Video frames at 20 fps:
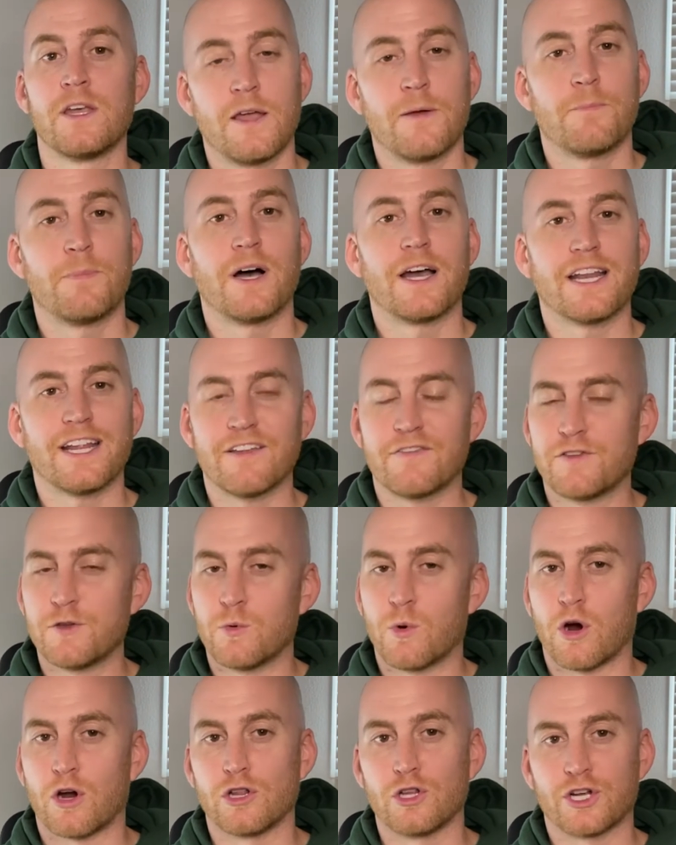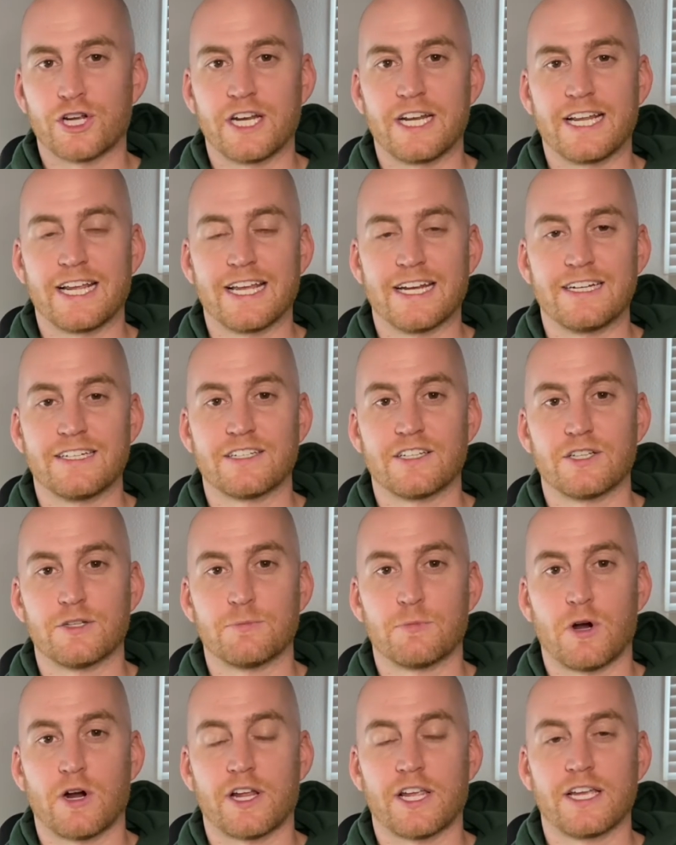But if you are looking to get into the
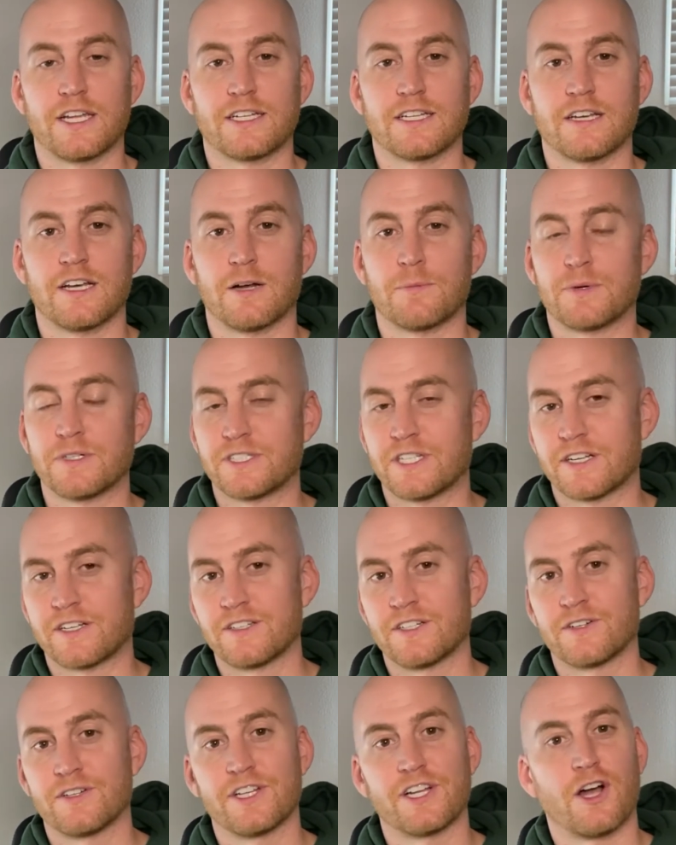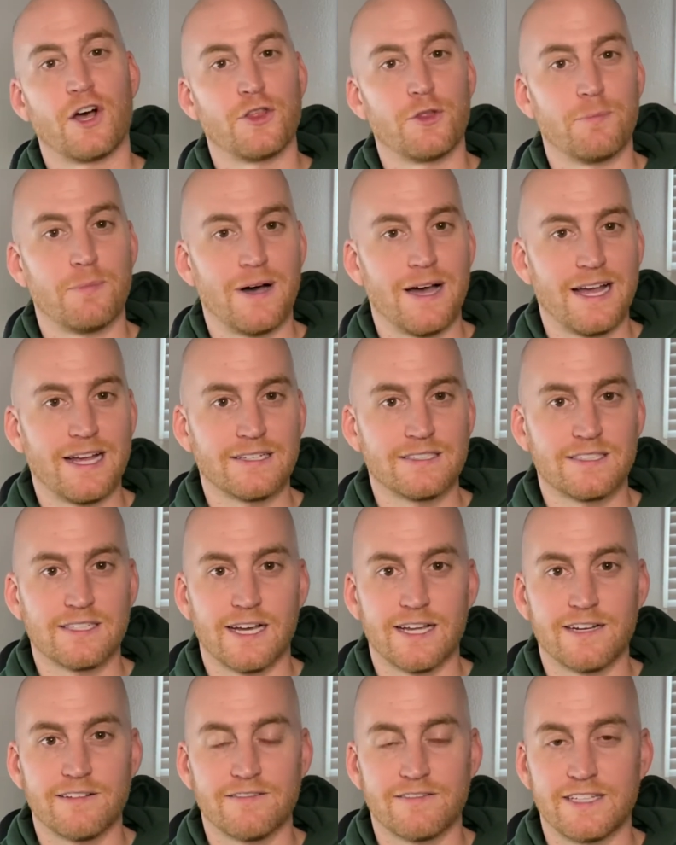market, particularly on the buying
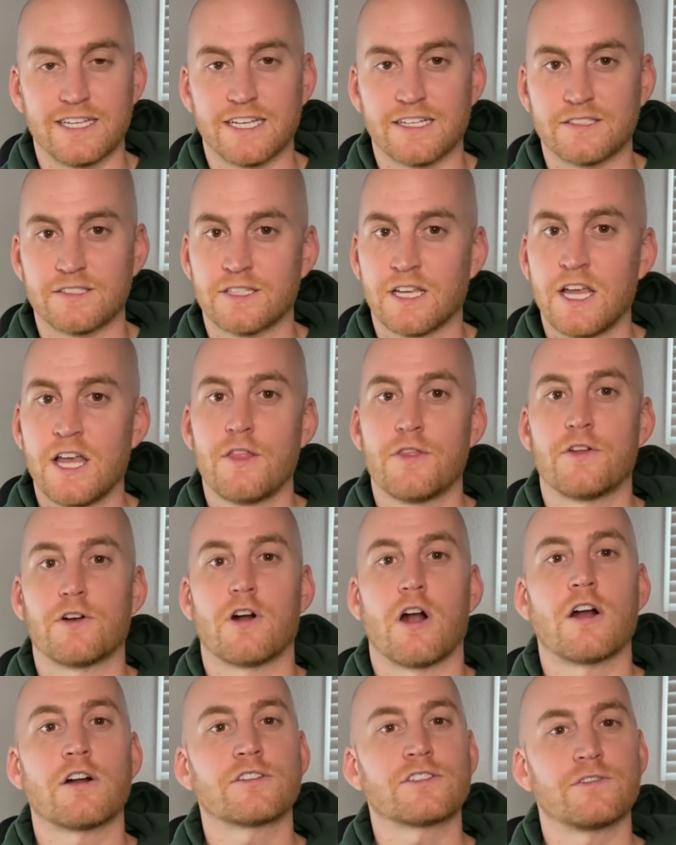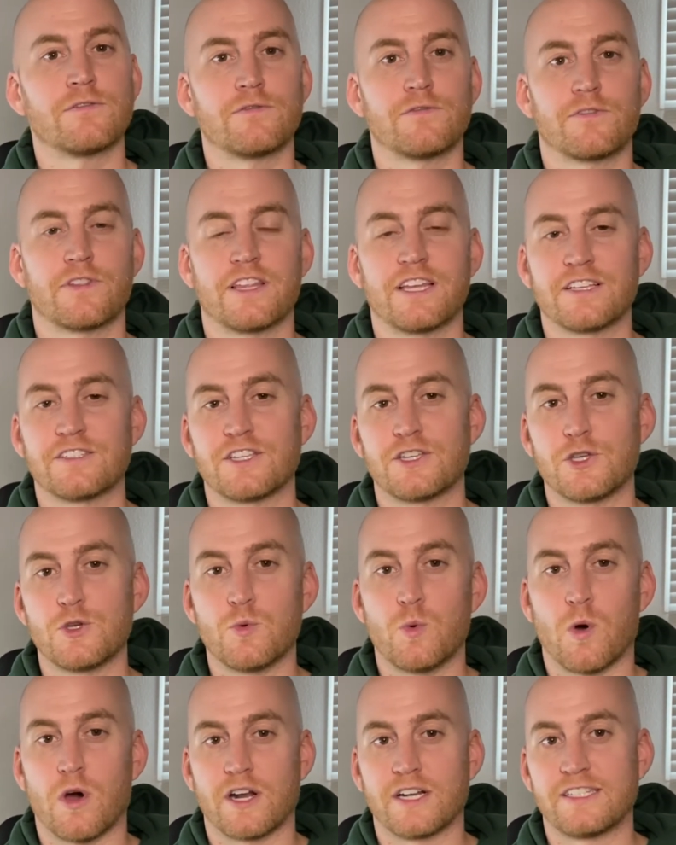side of things, there are some things that you
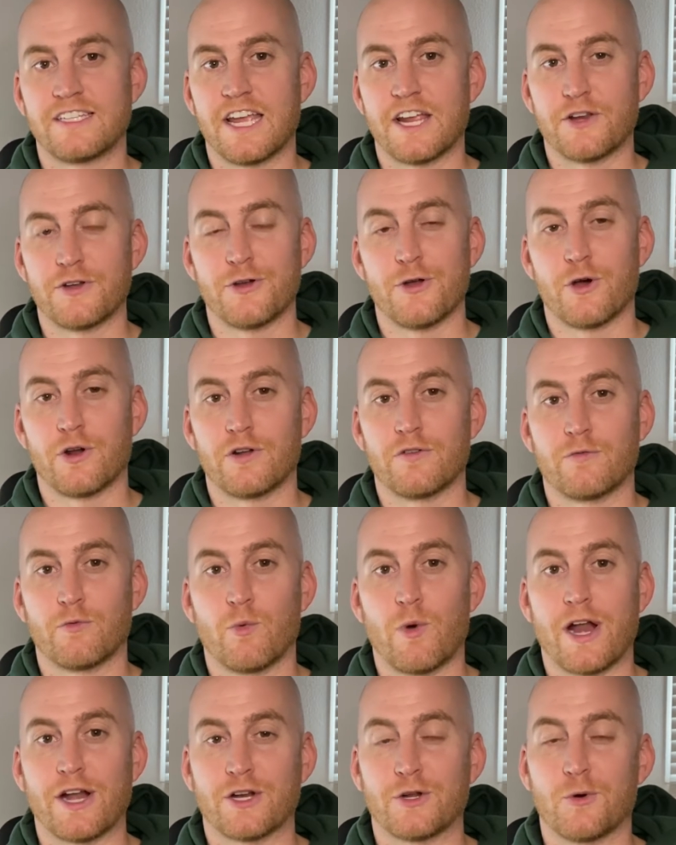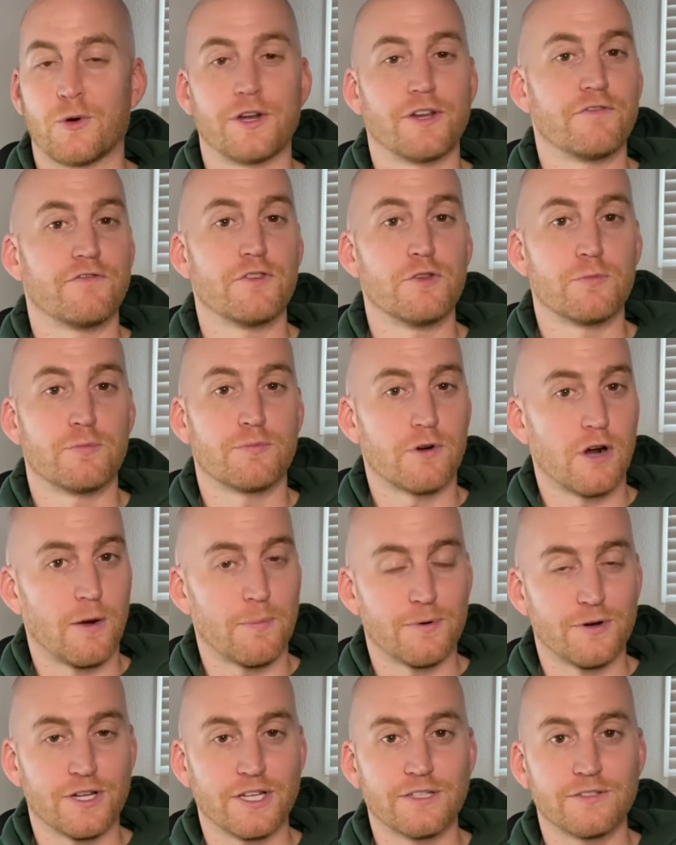want to take note of when going to view
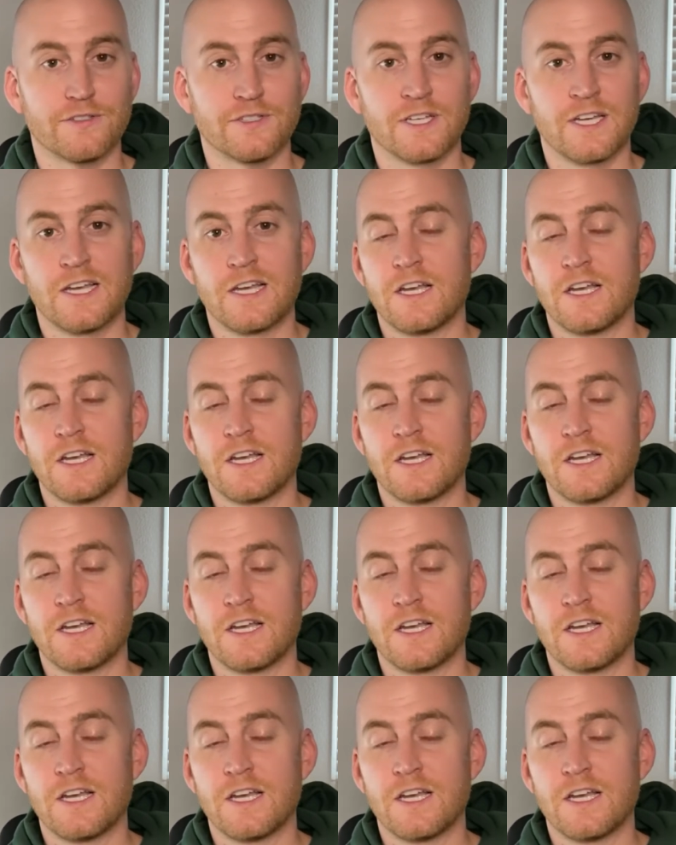properties.